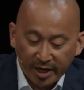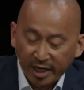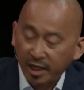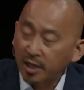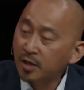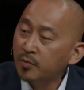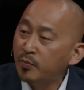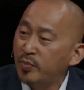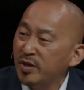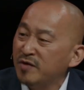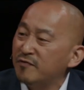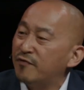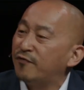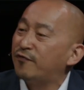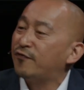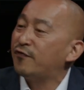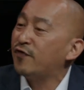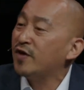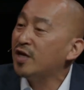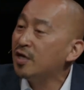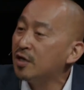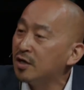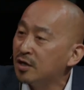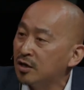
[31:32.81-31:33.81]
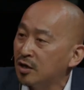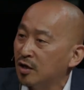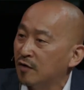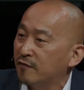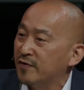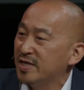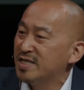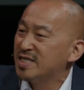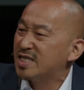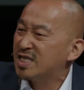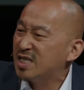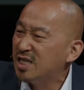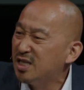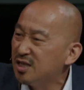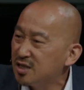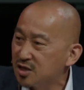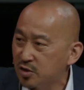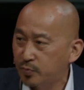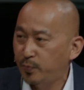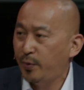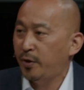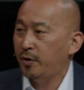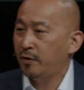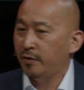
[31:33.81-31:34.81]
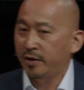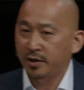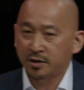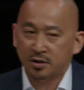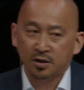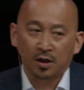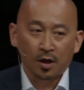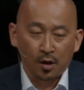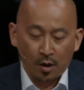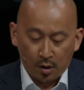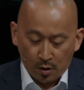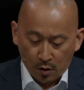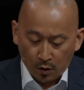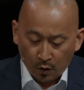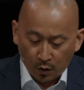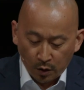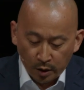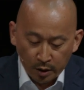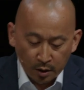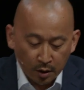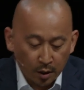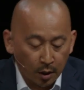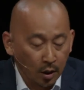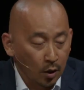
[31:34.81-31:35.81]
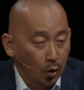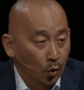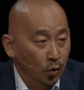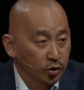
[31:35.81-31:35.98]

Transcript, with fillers: may it be fear of unseen spirits or